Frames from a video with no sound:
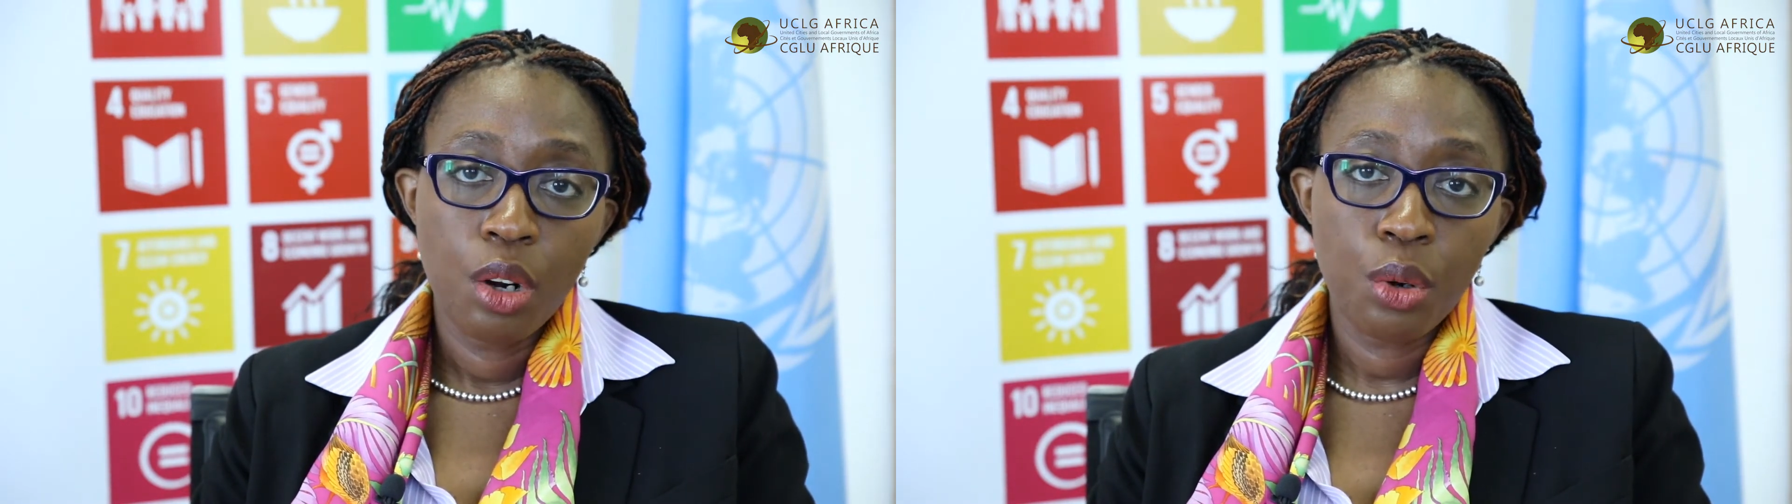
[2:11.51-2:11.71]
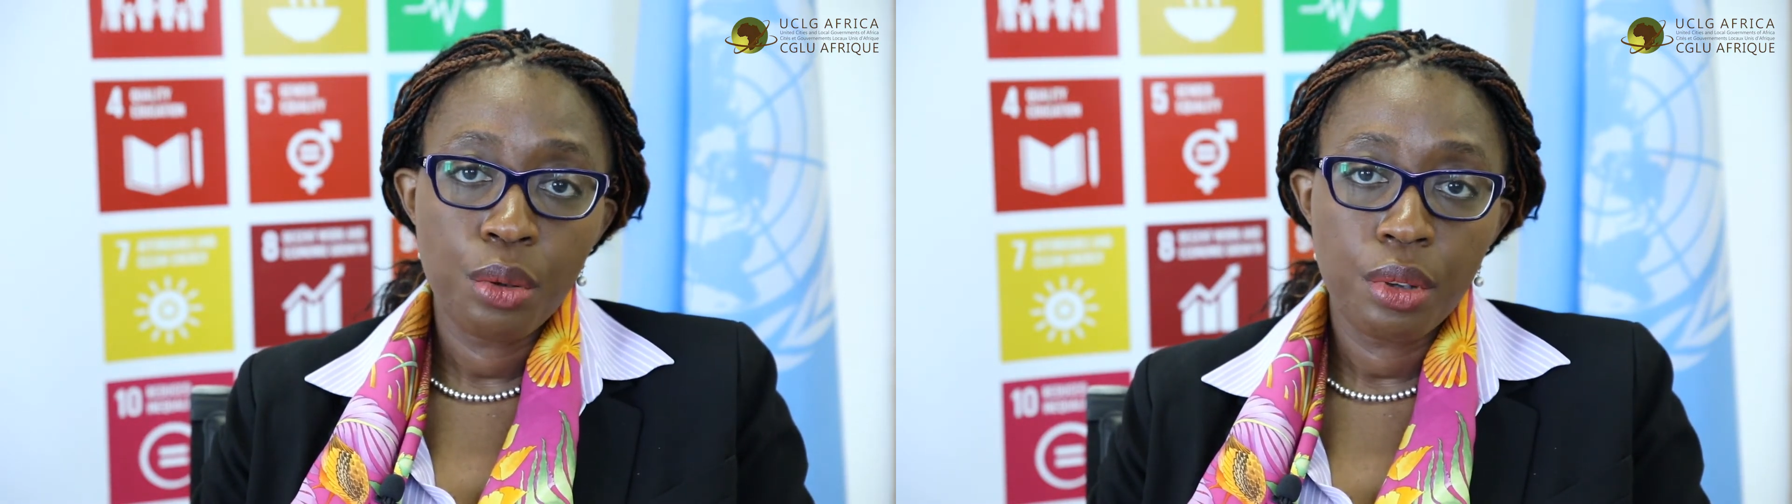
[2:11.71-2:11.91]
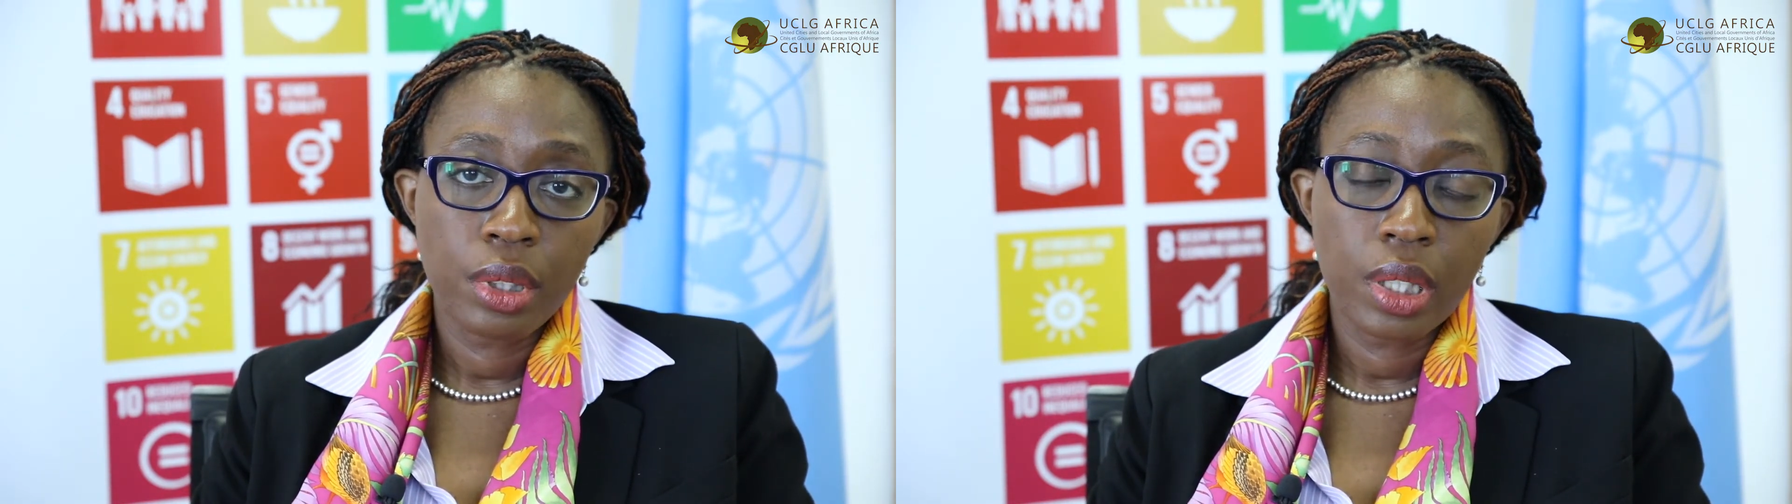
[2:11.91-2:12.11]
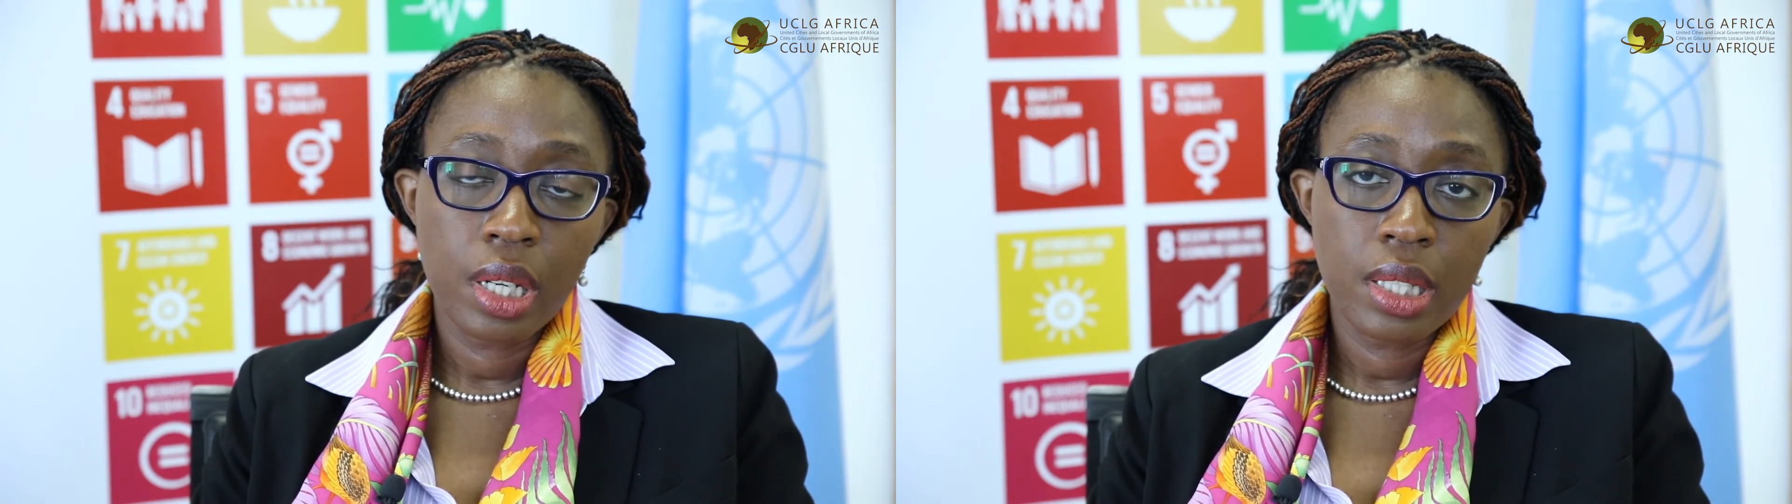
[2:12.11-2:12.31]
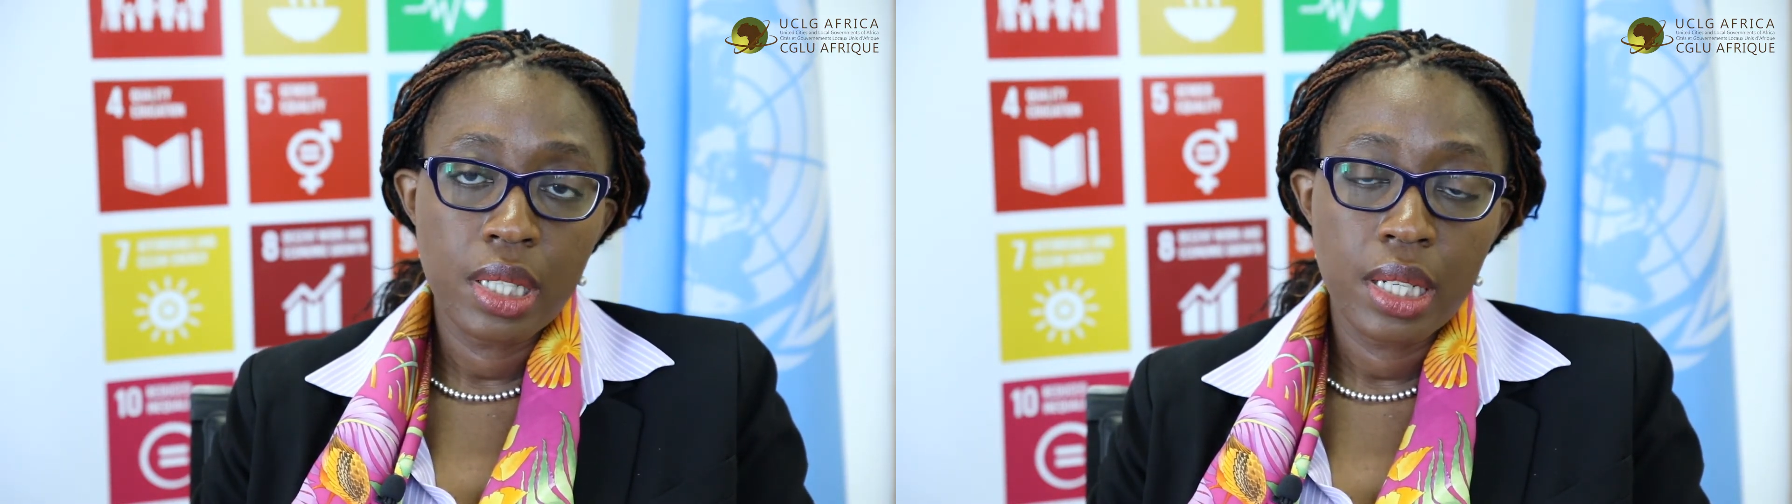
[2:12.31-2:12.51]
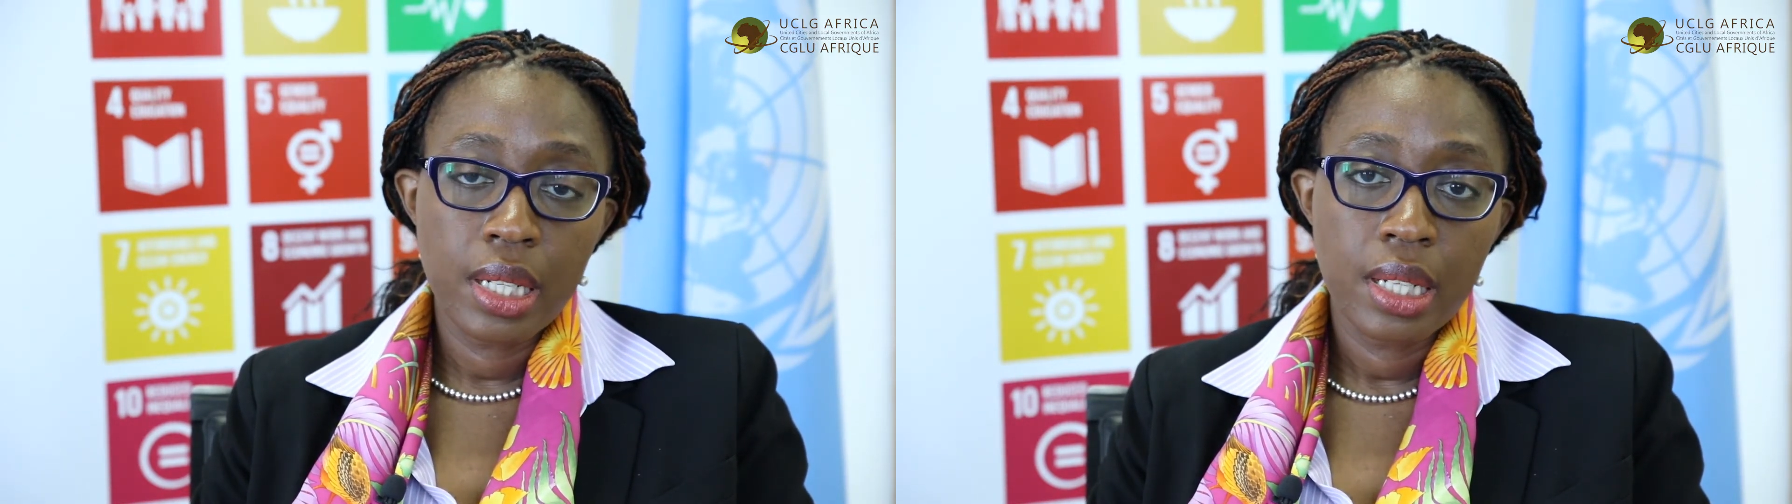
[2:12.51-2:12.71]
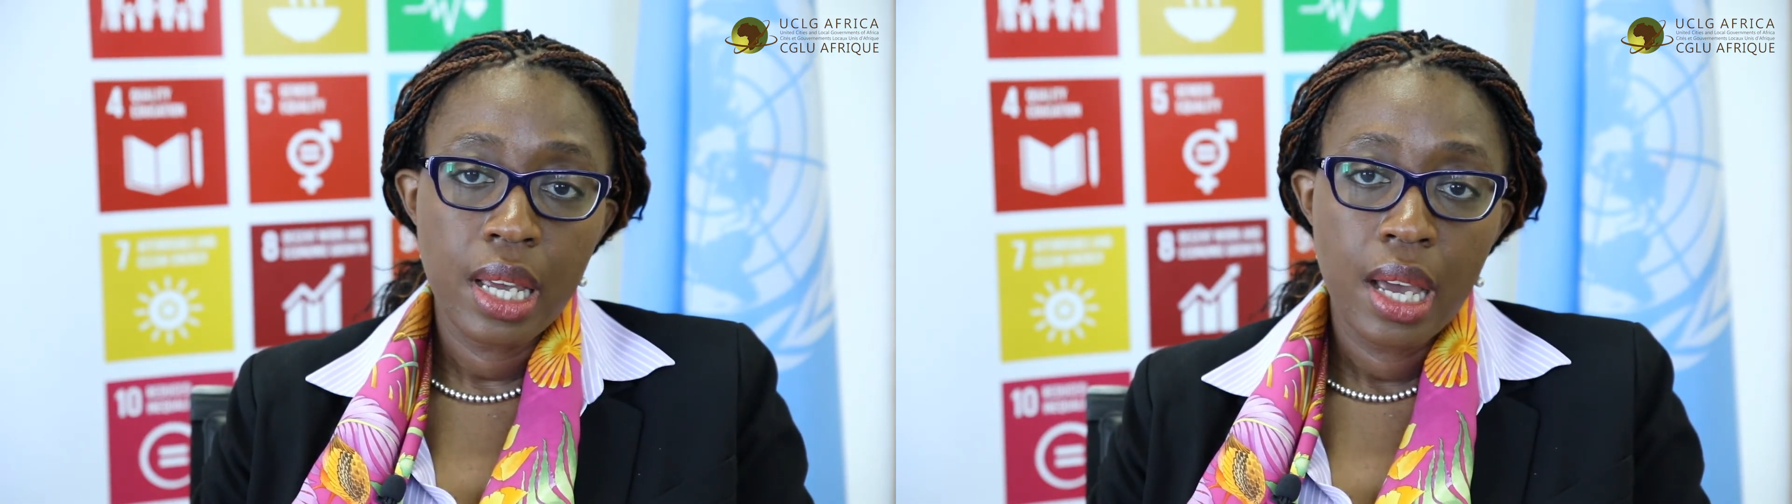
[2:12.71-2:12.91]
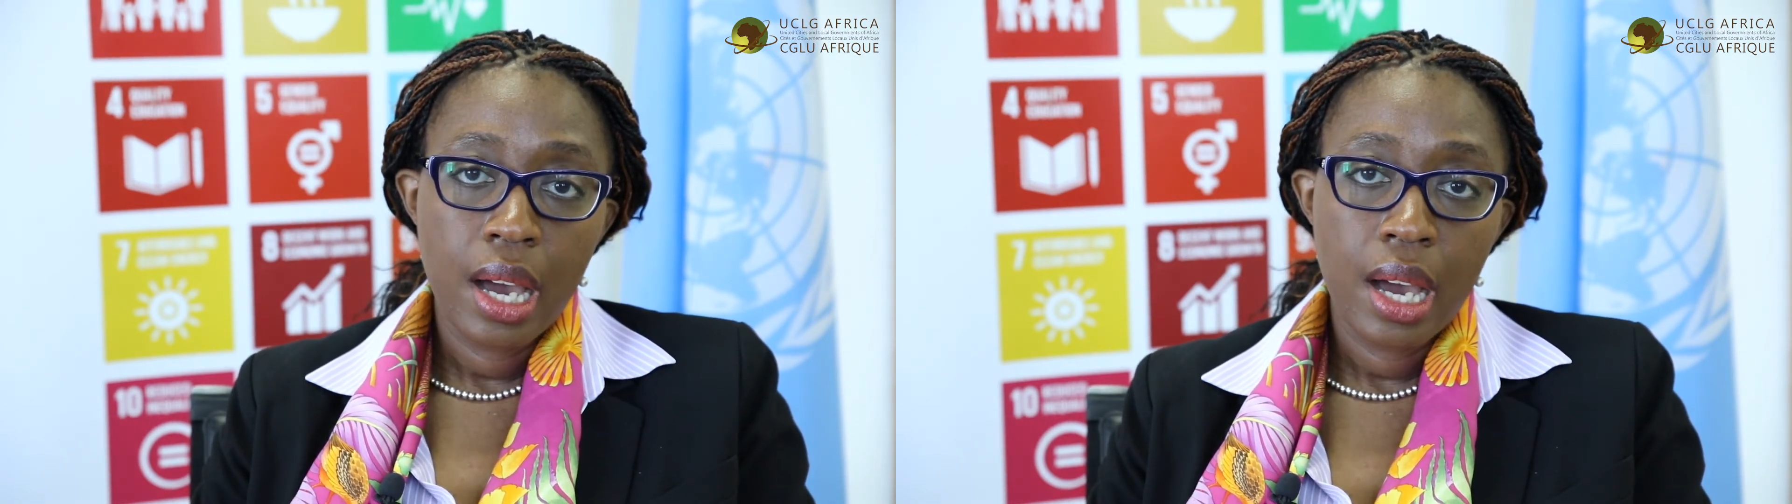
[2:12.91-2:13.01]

growth on the continent